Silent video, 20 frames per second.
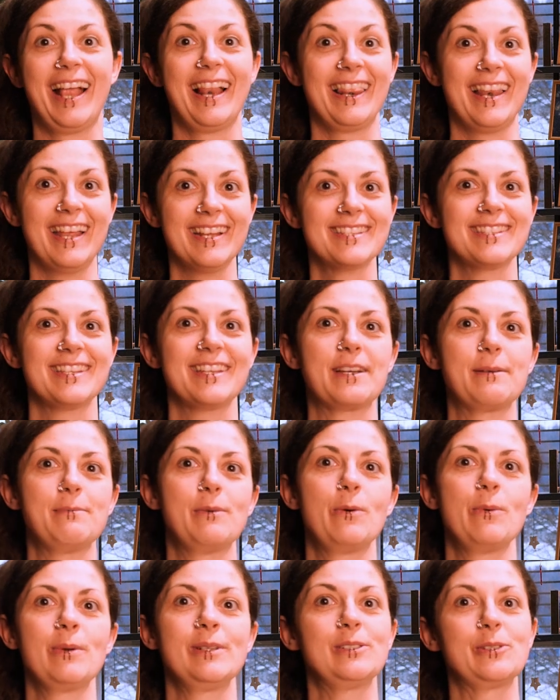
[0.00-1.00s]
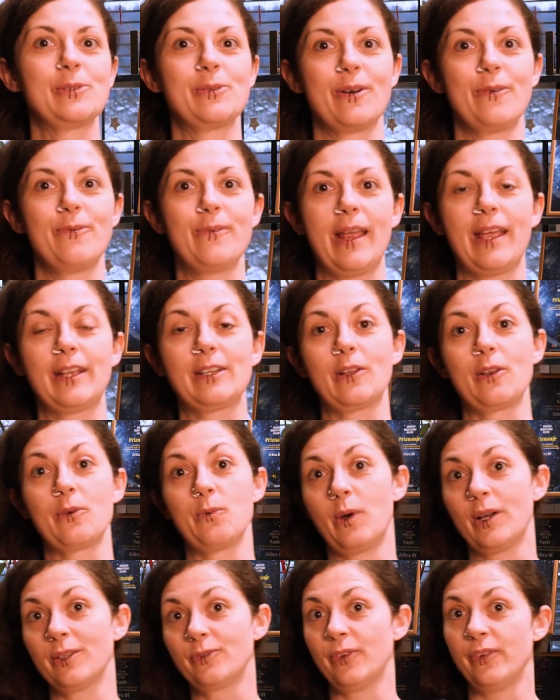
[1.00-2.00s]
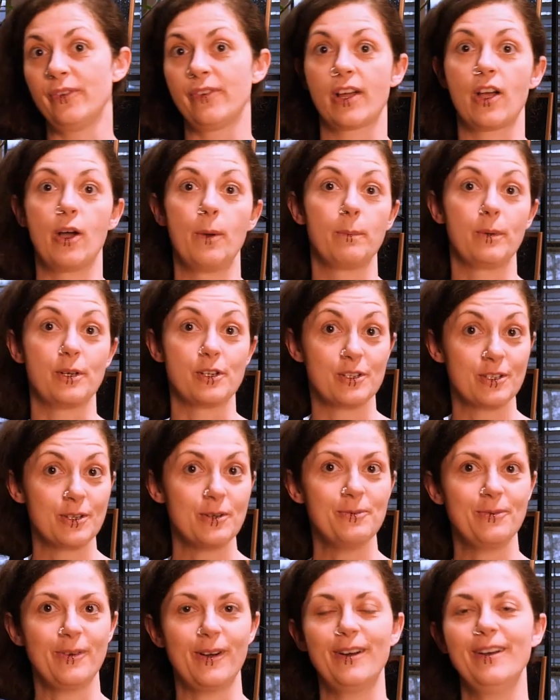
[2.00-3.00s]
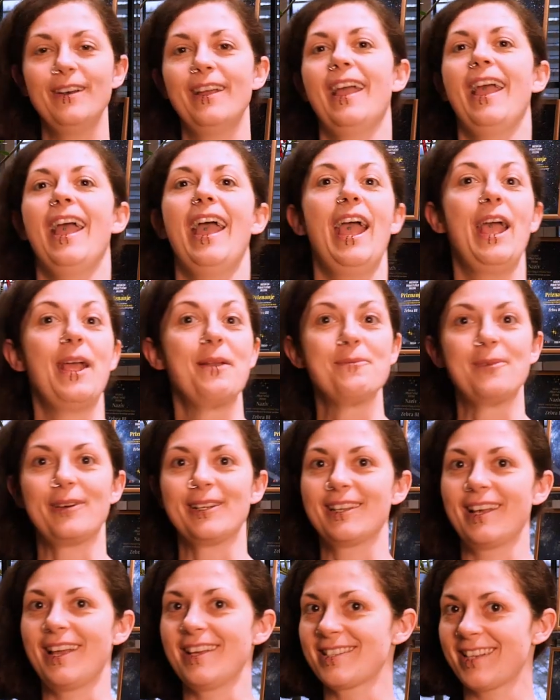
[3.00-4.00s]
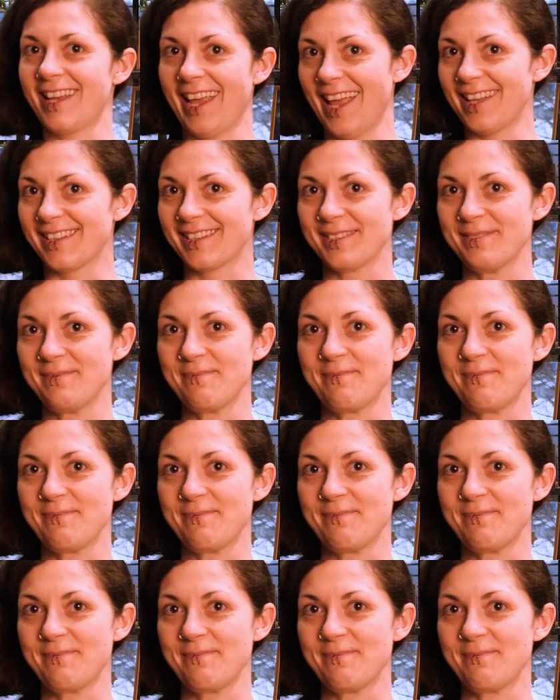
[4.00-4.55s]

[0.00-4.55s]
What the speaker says: Let's take a moment to reflect on what we've accomplished so far and what lies ahead.